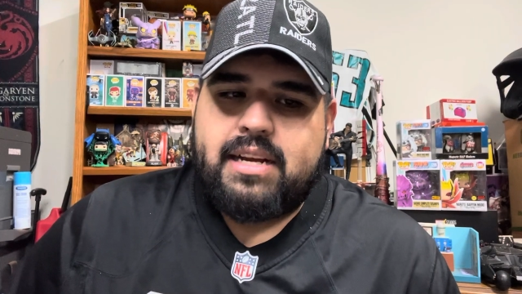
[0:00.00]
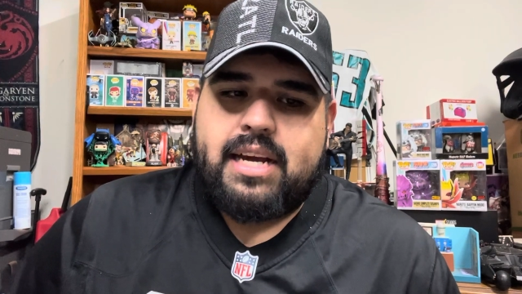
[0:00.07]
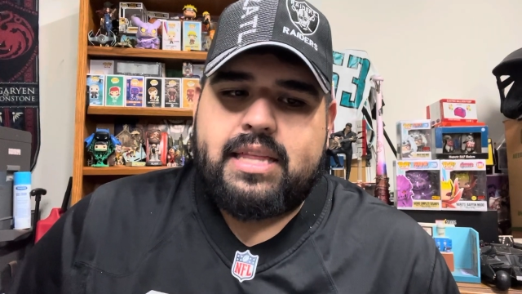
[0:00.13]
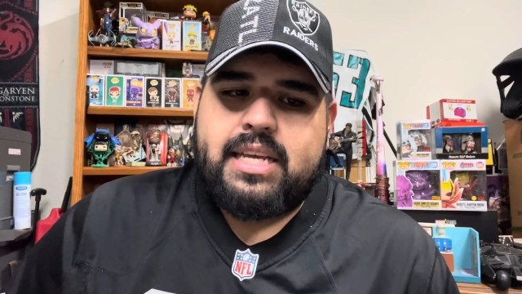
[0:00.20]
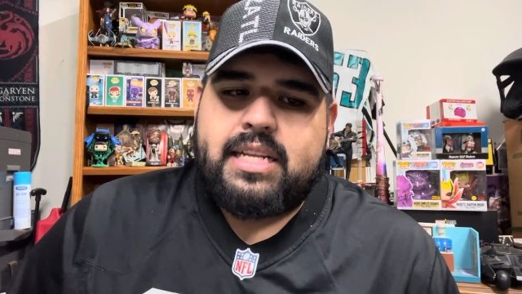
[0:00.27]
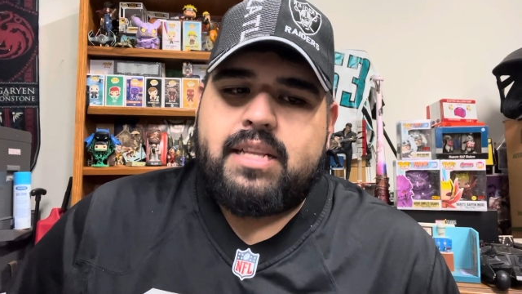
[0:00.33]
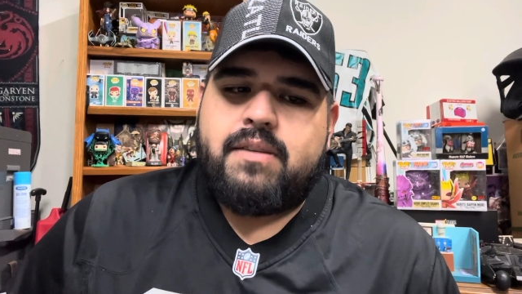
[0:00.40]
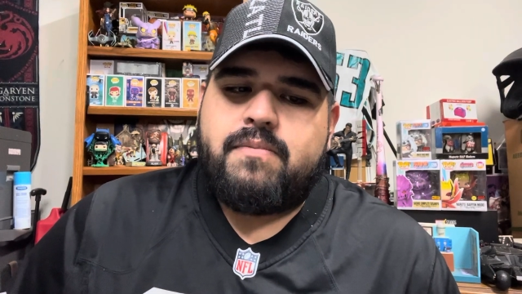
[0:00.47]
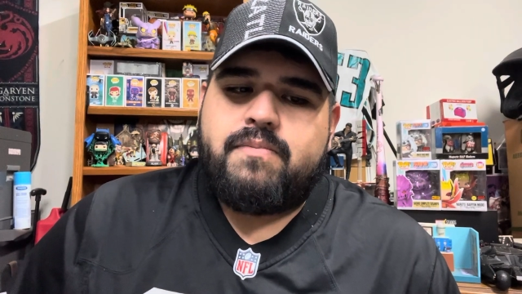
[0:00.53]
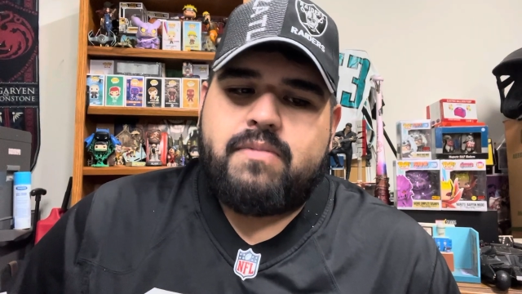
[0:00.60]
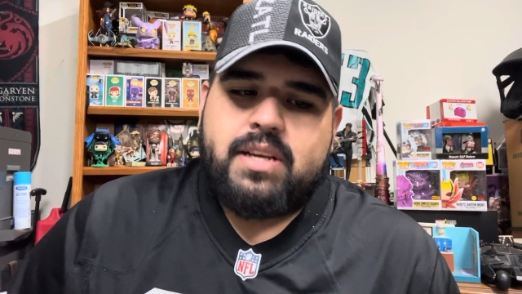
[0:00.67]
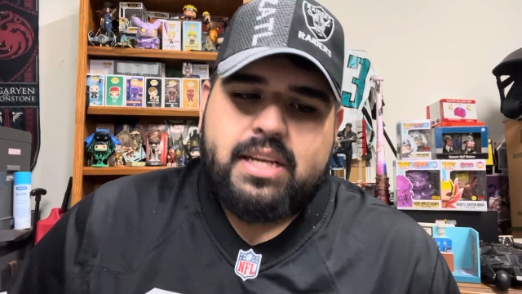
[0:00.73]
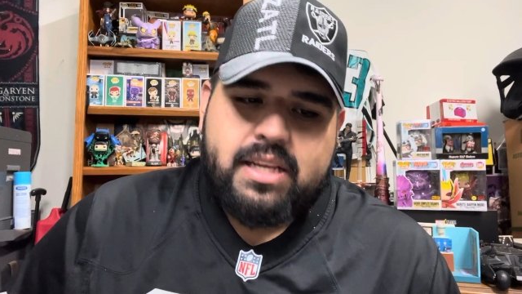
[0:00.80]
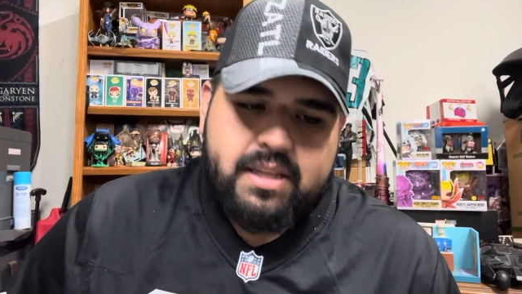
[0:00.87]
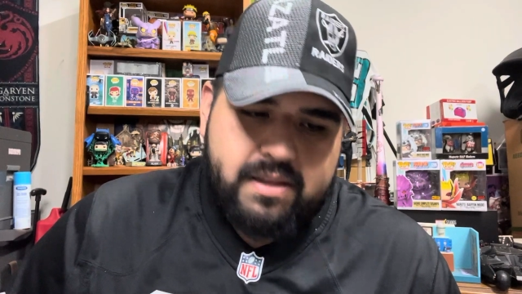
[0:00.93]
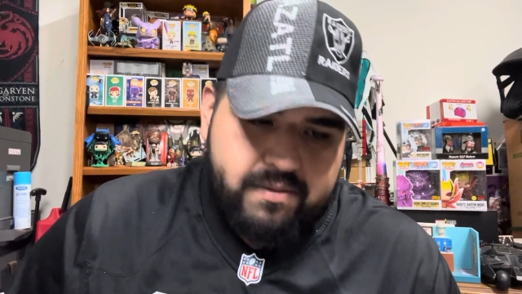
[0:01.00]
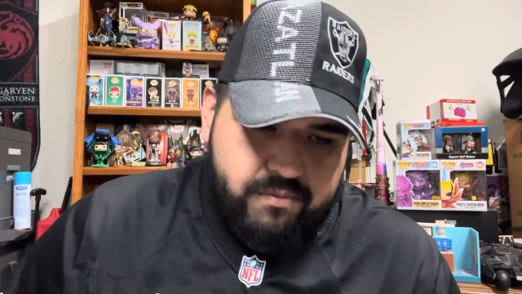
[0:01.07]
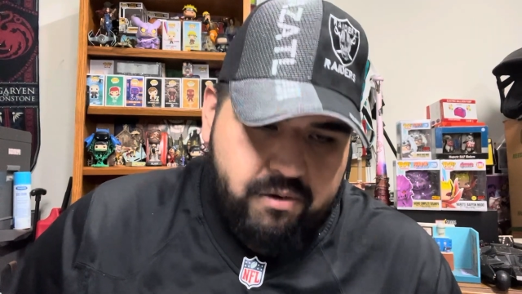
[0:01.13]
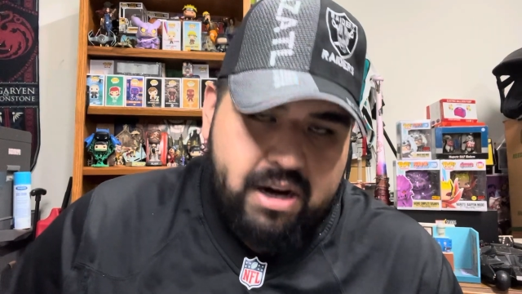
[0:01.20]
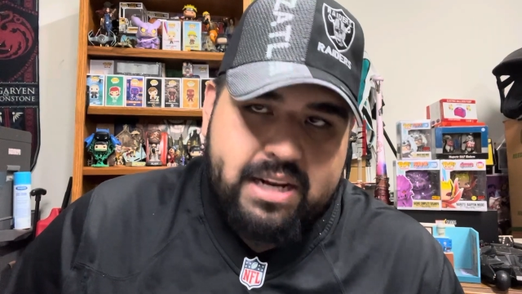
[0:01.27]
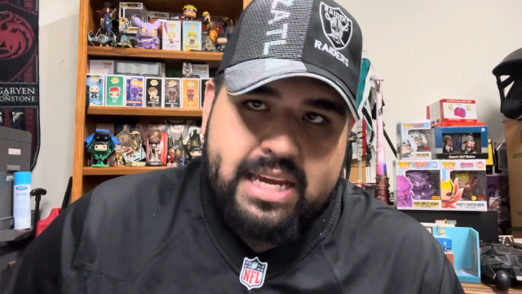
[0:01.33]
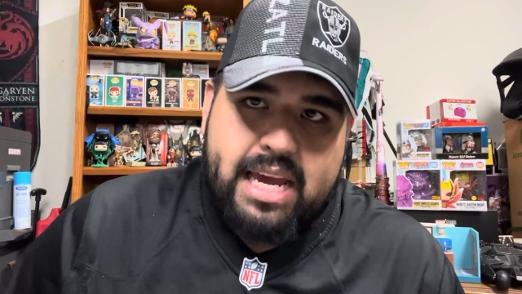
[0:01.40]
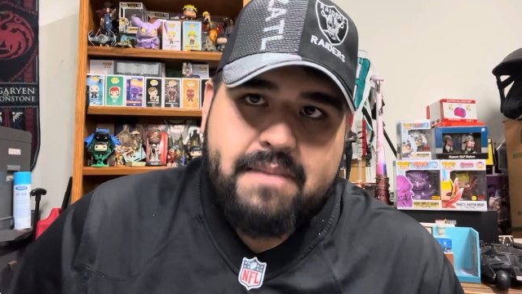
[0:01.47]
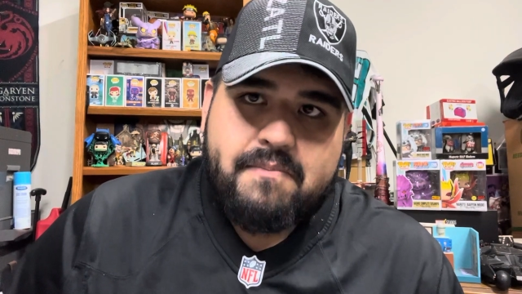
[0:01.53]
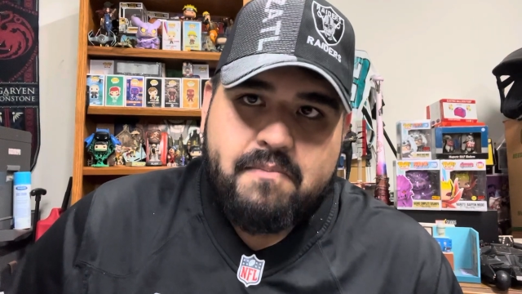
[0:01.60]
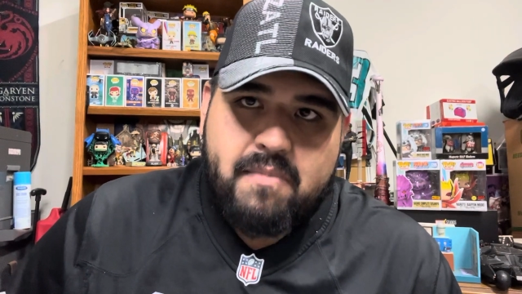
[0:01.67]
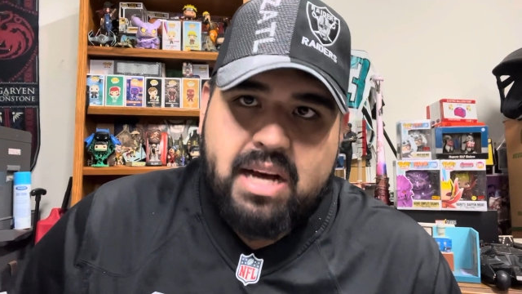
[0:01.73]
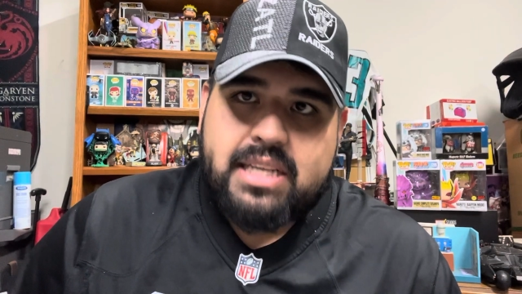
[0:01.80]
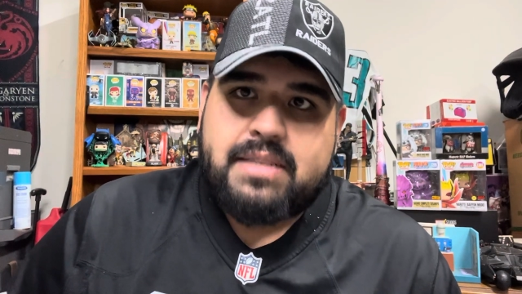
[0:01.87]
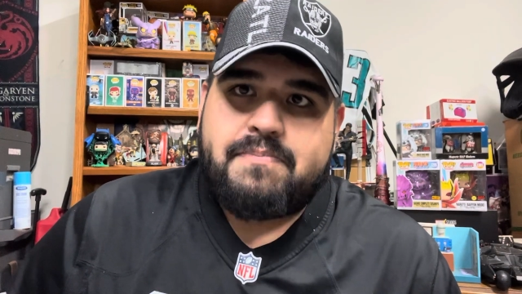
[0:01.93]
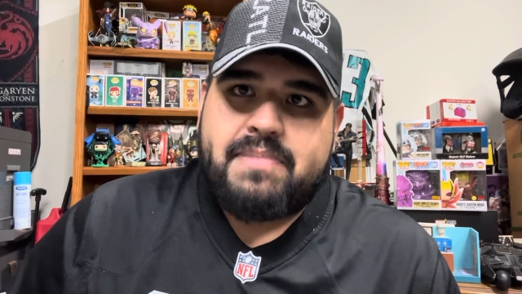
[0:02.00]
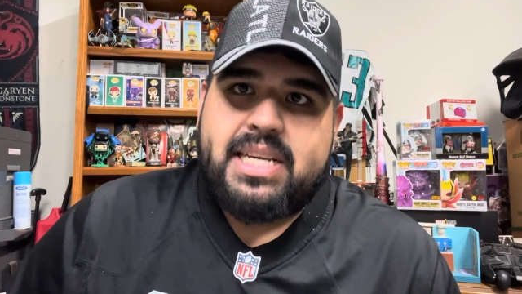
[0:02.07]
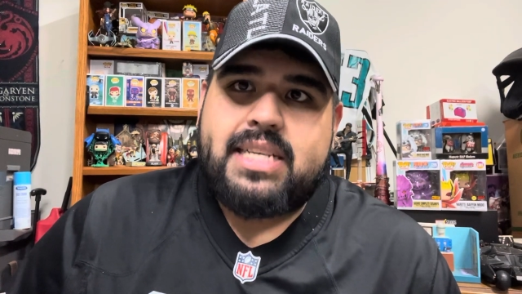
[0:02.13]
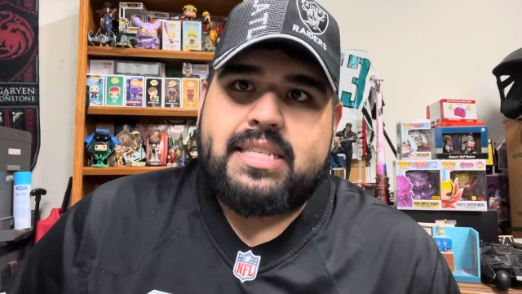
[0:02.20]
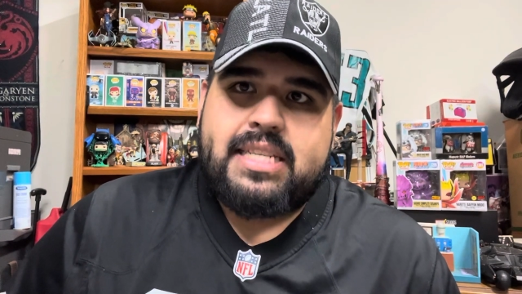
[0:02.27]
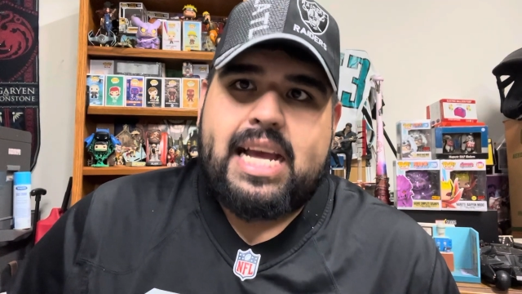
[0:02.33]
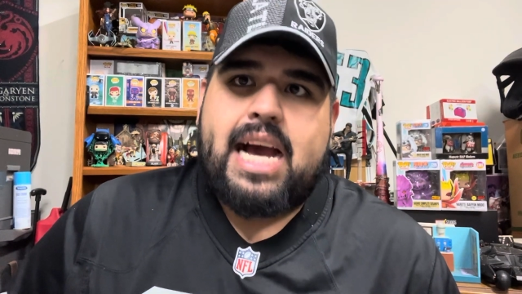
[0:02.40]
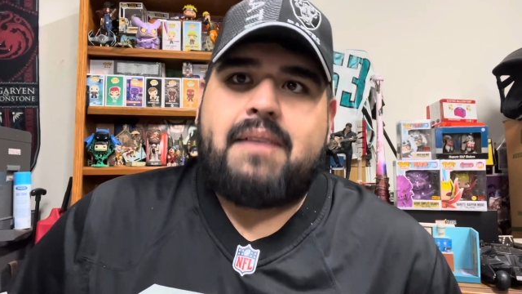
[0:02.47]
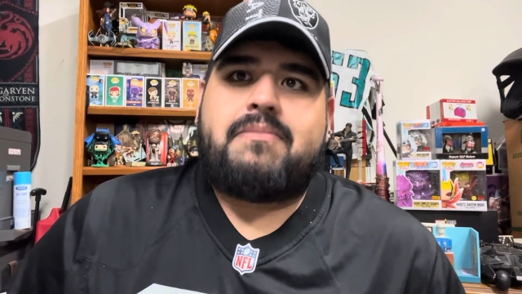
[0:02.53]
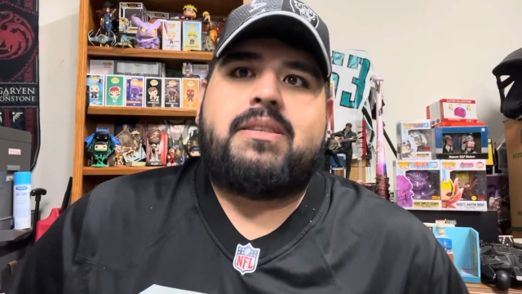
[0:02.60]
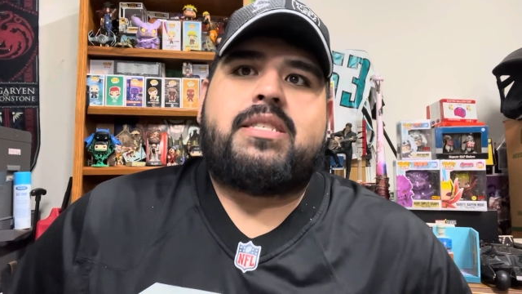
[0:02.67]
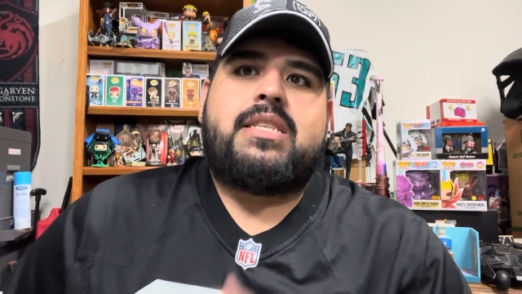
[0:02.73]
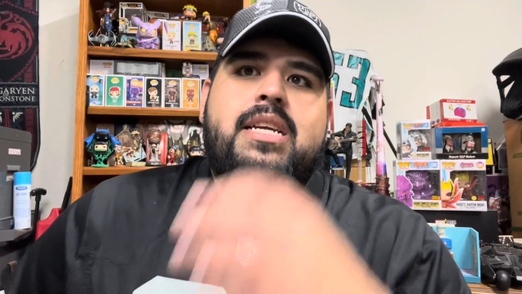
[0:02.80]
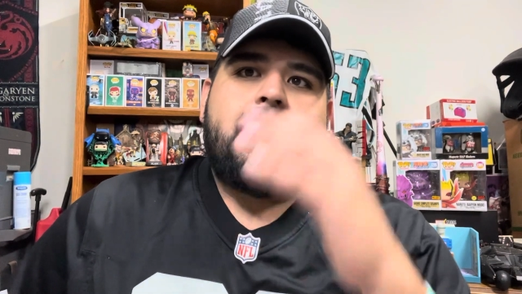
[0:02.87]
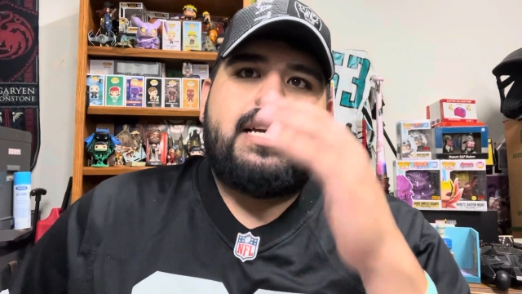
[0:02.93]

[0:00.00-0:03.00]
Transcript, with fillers: I think the, the run game must be established